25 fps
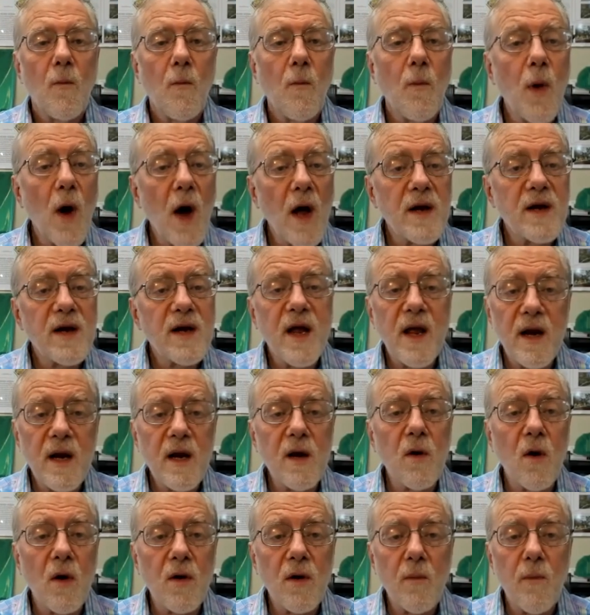But
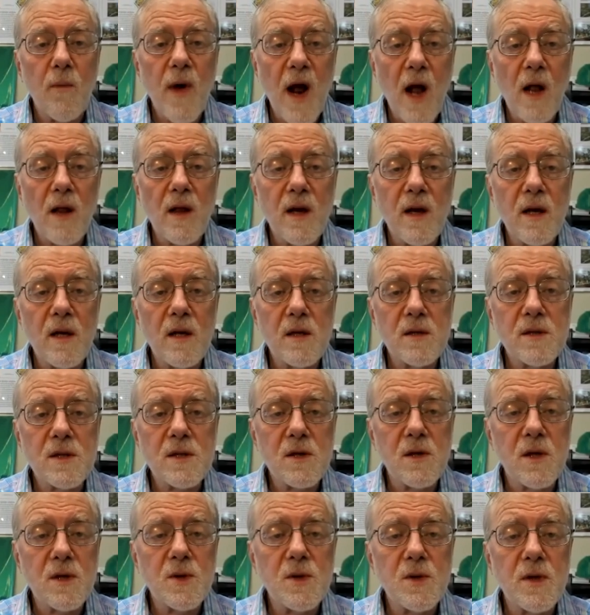getting on the ballot in this
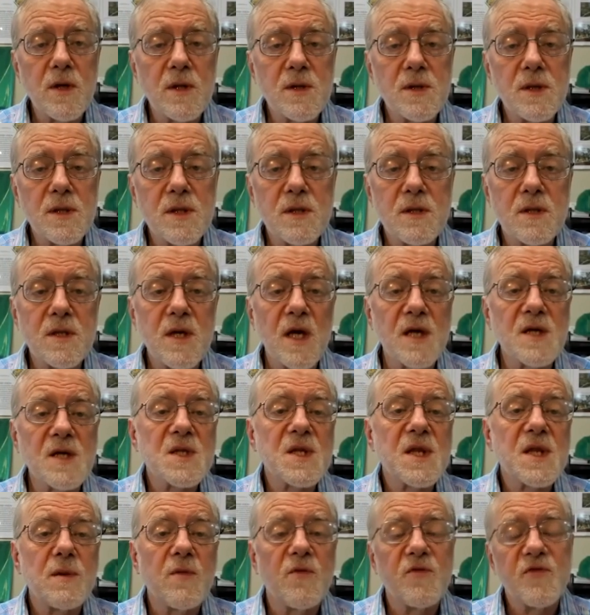country
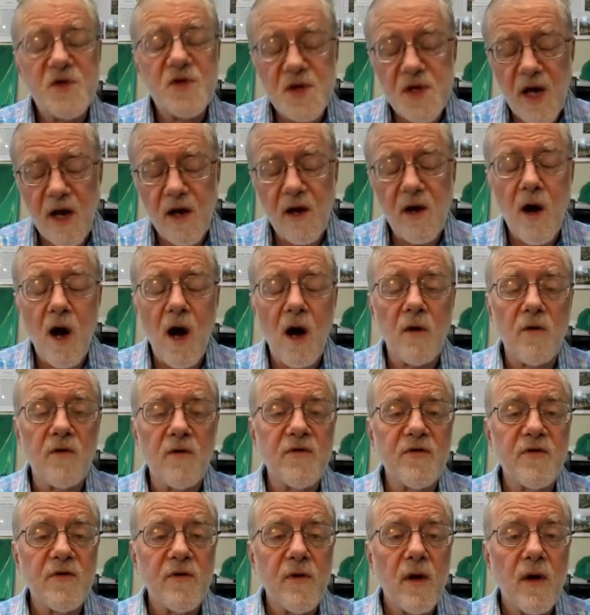take
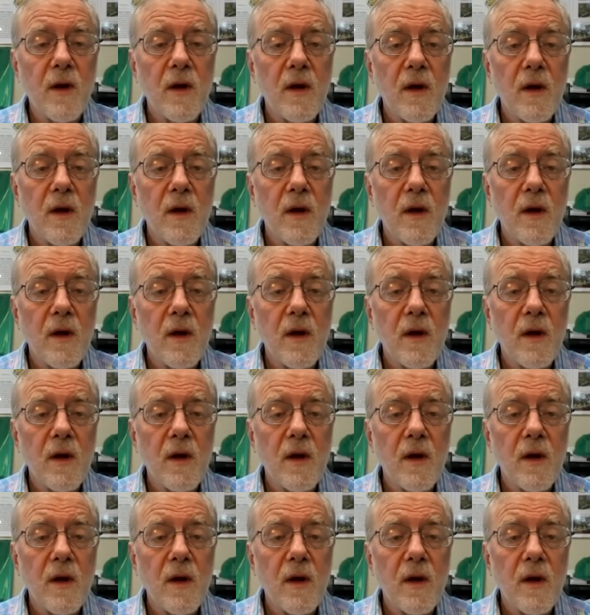Congress.